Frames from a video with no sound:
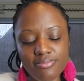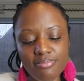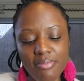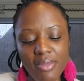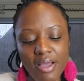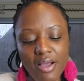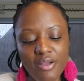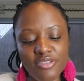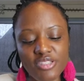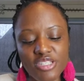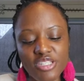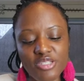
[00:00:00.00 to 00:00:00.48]

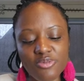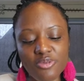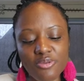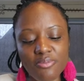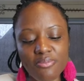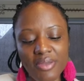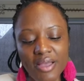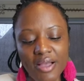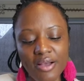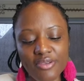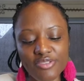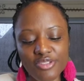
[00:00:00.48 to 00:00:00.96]
Mountains will
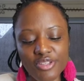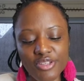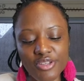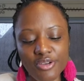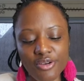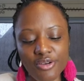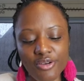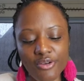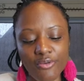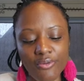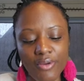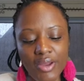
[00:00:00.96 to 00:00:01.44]
bow to
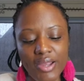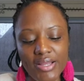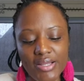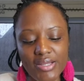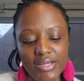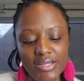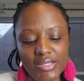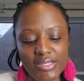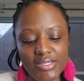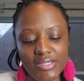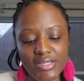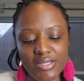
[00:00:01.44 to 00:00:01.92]
your
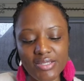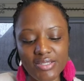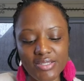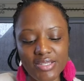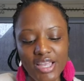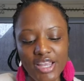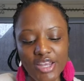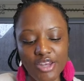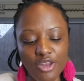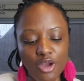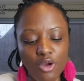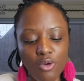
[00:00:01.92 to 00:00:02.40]
greatness because
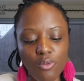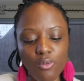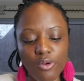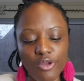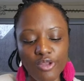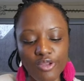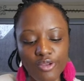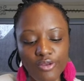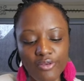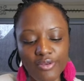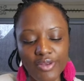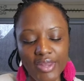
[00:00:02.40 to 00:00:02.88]
they know
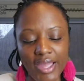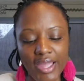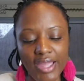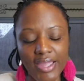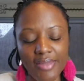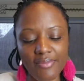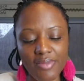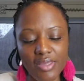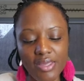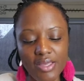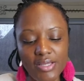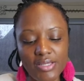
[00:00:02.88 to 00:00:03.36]
where your
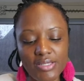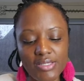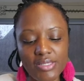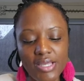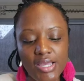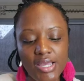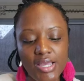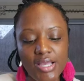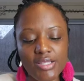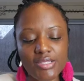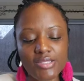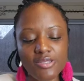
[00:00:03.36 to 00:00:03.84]
name is.
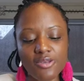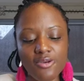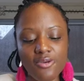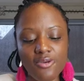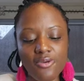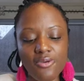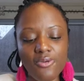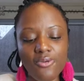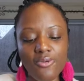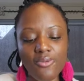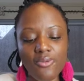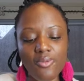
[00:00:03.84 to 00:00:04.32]

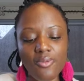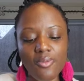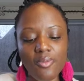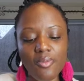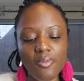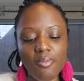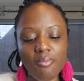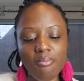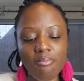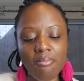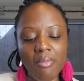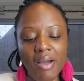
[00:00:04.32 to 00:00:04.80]
So
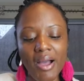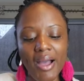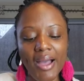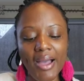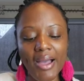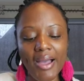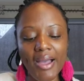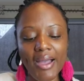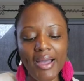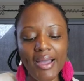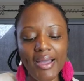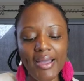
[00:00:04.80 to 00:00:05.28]

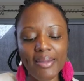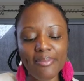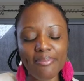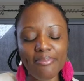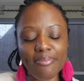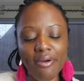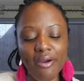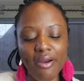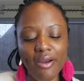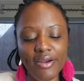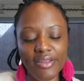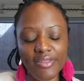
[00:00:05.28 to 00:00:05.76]
my
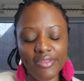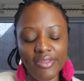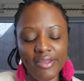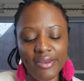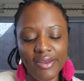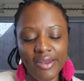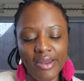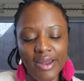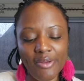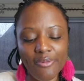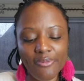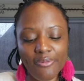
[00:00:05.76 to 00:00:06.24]
part in
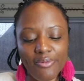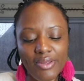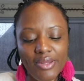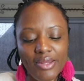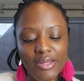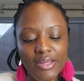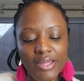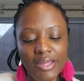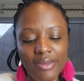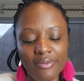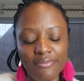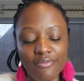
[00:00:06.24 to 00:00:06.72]
that, that I
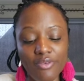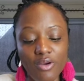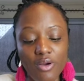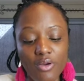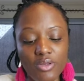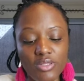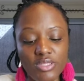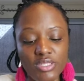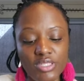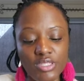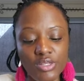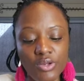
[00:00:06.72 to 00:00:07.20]
really am
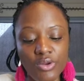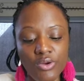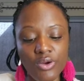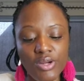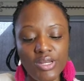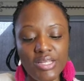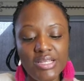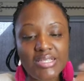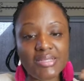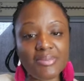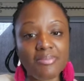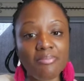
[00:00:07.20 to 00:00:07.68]
focusing
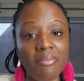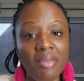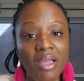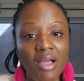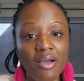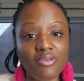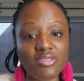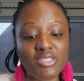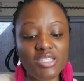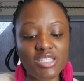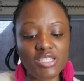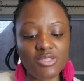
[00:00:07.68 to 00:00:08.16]
on is
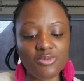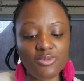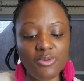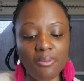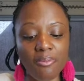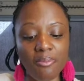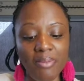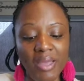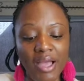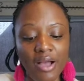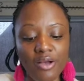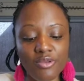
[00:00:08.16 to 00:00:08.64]
mountains
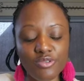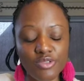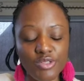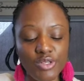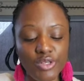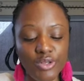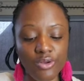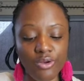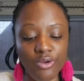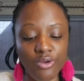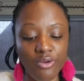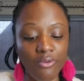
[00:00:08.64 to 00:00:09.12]
will bow
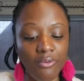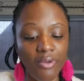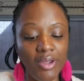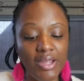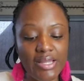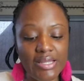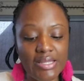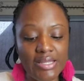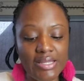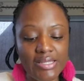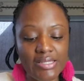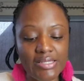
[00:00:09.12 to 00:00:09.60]
to your
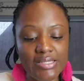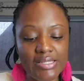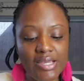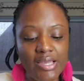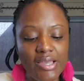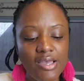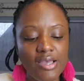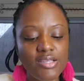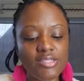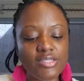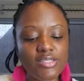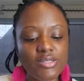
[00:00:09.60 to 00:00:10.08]
greatness.
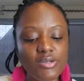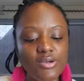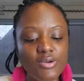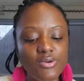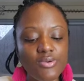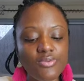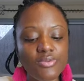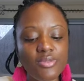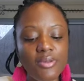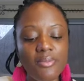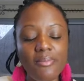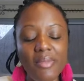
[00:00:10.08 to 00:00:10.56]

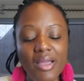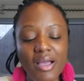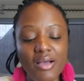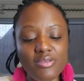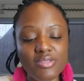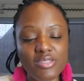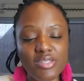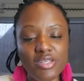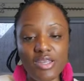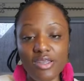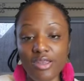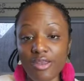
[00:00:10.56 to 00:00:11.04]
So the
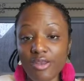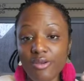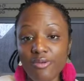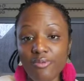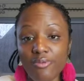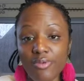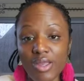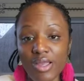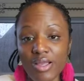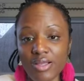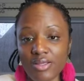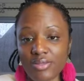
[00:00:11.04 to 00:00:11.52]
mountain here
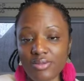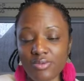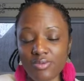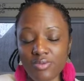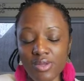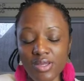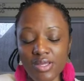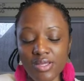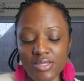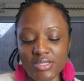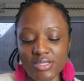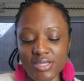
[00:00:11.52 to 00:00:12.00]
we can,
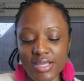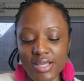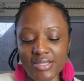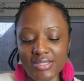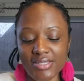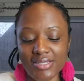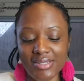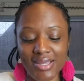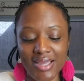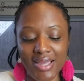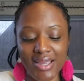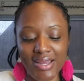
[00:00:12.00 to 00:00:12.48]
we can say
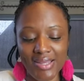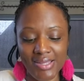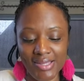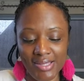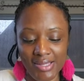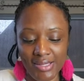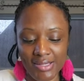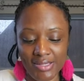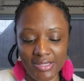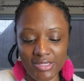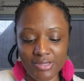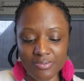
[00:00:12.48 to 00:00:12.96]
tonight
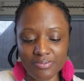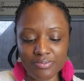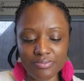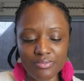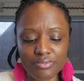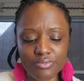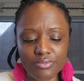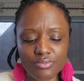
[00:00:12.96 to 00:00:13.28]
is